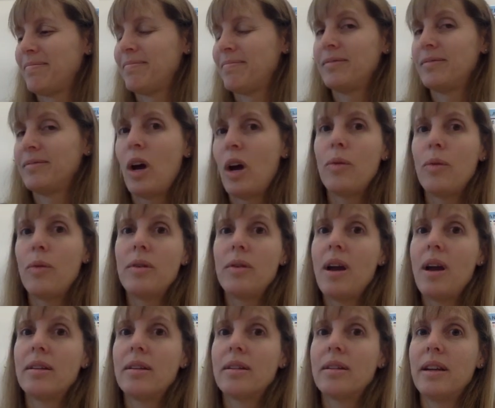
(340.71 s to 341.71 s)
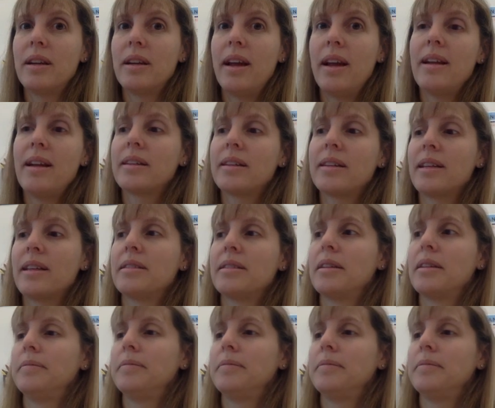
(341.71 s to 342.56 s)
Oh, not today, next lesson.